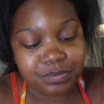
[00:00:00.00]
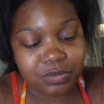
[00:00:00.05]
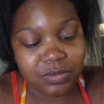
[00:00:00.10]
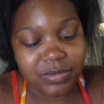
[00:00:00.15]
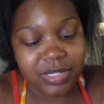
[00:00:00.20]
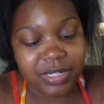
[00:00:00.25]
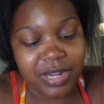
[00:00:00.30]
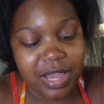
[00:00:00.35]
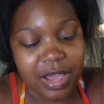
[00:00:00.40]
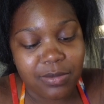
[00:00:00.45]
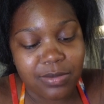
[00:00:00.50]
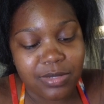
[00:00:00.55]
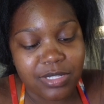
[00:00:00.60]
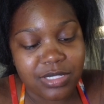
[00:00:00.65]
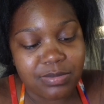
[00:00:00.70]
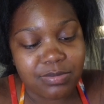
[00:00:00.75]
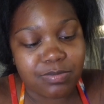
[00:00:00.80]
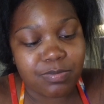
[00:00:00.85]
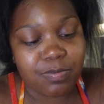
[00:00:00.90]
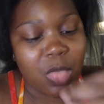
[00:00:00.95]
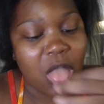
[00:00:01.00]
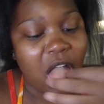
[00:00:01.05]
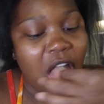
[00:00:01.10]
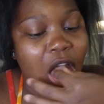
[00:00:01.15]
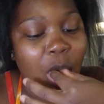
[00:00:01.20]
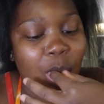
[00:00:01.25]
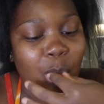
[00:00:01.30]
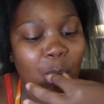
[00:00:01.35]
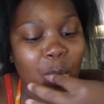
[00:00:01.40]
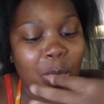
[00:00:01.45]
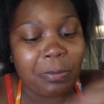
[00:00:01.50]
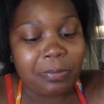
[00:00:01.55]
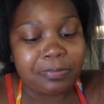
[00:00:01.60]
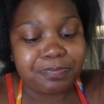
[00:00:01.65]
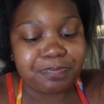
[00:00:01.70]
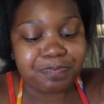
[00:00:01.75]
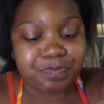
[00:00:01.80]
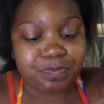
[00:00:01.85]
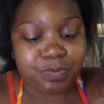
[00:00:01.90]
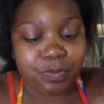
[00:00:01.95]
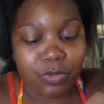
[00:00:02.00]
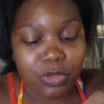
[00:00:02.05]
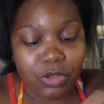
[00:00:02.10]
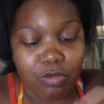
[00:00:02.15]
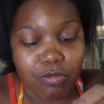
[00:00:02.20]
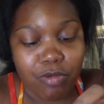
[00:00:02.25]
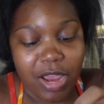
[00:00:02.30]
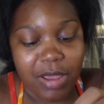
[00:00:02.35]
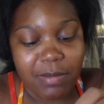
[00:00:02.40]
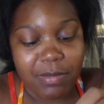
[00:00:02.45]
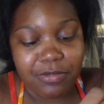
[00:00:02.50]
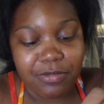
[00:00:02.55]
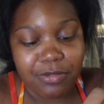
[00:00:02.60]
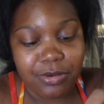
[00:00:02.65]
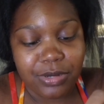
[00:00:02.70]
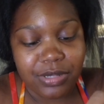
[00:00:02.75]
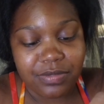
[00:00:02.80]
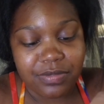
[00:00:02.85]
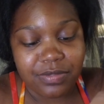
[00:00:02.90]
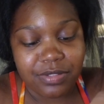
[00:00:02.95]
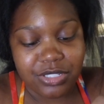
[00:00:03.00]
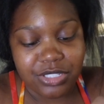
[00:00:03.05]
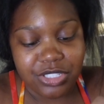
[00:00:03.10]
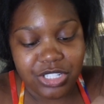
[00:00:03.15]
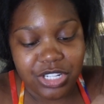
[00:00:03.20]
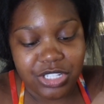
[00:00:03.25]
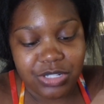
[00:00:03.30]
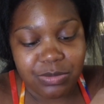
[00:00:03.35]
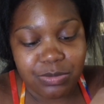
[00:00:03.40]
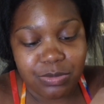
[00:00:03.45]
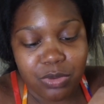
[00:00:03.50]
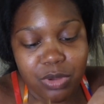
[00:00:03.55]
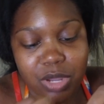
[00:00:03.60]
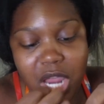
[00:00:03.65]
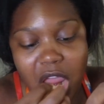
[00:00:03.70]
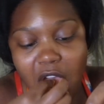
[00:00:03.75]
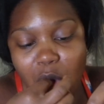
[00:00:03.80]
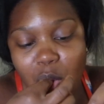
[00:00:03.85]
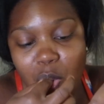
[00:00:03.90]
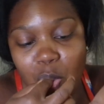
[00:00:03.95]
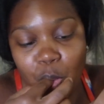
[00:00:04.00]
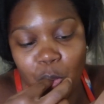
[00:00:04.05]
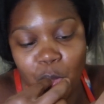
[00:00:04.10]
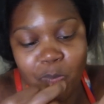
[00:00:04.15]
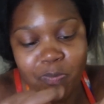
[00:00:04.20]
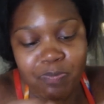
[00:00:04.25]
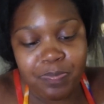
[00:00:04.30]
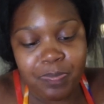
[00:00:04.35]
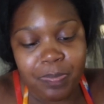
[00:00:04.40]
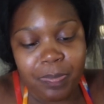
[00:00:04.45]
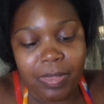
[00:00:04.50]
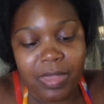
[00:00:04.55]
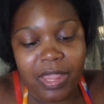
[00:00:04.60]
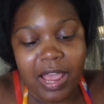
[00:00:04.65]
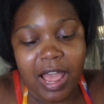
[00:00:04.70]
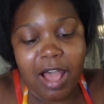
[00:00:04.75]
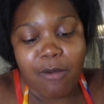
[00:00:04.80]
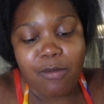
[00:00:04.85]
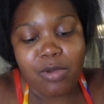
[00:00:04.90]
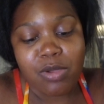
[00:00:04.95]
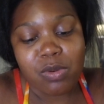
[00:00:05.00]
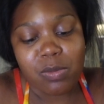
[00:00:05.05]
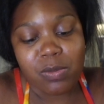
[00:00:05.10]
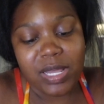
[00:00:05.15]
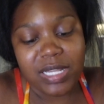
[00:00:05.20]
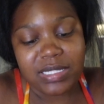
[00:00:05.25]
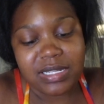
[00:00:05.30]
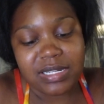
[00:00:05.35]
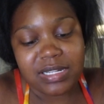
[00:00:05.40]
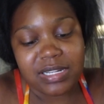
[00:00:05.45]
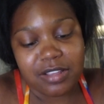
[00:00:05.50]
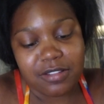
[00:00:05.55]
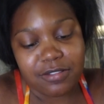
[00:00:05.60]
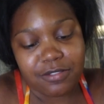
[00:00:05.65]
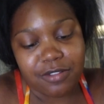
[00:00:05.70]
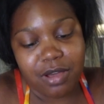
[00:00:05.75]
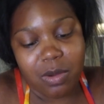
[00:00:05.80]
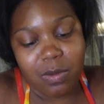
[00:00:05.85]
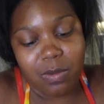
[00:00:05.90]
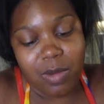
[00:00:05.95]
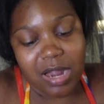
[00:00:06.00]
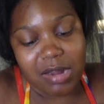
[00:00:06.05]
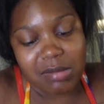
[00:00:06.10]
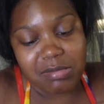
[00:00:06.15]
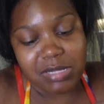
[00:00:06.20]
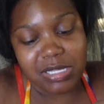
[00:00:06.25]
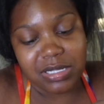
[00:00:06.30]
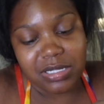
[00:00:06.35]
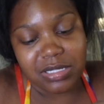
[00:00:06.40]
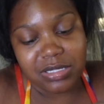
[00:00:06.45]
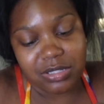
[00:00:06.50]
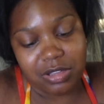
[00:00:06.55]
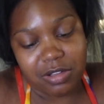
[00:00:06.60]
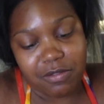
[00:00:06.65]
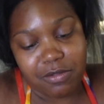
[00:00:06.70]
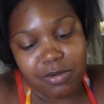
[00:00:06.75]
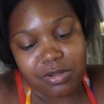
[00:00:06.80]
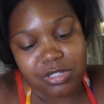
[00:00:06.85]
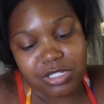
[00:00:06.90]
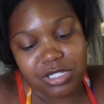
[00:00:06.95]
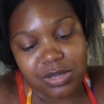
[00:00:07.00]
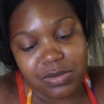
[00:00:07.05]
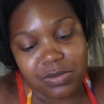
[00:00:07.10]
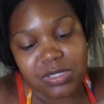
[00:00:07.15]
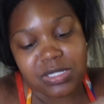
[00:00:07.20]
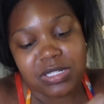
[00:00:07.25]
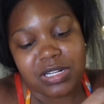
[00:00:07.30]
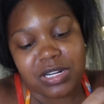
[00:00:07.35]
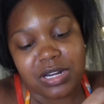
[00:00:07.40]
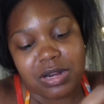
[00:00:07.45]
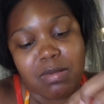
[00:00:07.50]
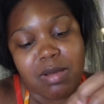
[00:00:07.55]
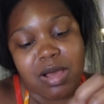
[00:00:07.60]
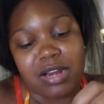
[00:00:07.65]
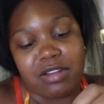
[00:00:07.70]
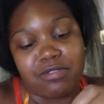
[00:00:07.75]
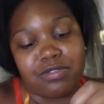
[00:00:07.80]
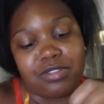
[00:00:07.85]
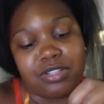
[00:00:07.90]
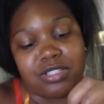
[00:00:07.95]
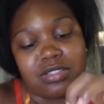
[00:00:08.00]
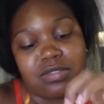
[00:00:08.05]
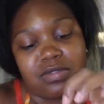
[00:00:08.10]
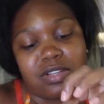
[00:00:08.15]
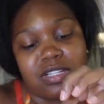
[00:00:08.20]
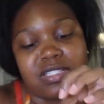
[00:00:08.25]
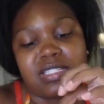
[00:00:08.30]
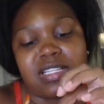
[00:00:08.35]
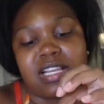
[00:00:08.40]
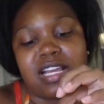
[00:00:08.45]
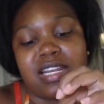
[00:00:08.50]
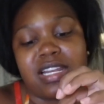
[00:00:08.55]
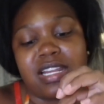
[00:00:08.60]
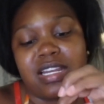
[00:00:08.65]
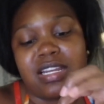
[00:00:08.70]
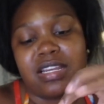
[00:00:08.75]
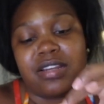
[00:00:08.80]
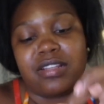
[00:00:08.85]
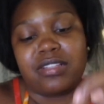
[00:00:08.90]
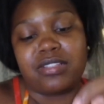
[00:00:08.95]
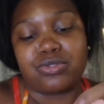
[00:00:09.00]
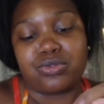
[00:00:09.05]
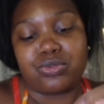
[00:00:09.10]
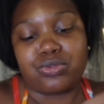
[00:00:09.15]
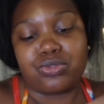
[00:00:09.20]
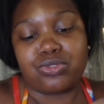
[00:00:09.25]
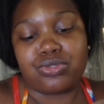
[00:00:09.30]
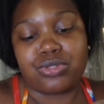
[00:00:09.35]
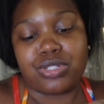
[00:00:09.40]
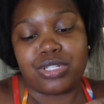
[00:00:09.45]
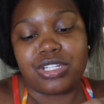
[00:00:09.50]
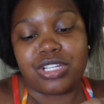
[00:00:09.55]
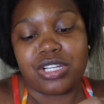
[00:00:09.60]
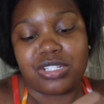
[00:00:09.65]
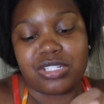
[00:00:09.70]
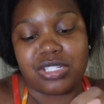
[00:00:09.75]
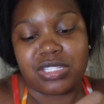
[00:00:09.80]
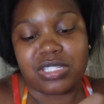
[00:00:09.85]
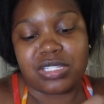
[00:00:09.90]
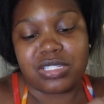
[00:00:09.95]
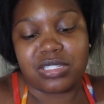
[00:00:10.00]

And that was right before the first judging point. And we were waiting there for a while because, of course, there was another band in front of us, and they needed to go through the judges and